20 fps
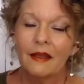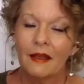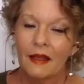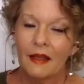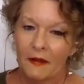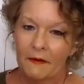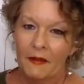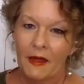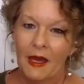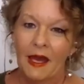
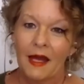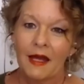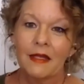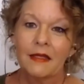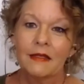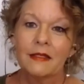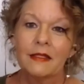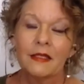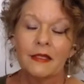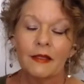And
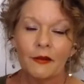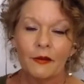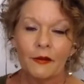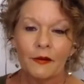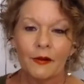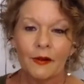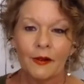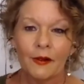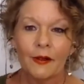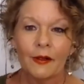that's the
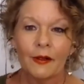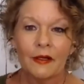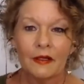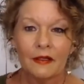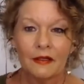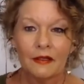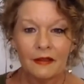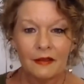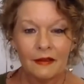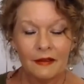third
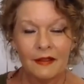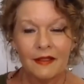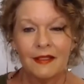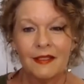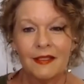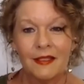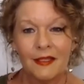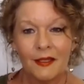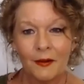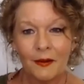
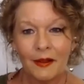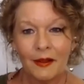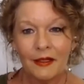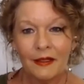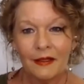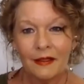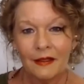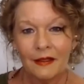secret.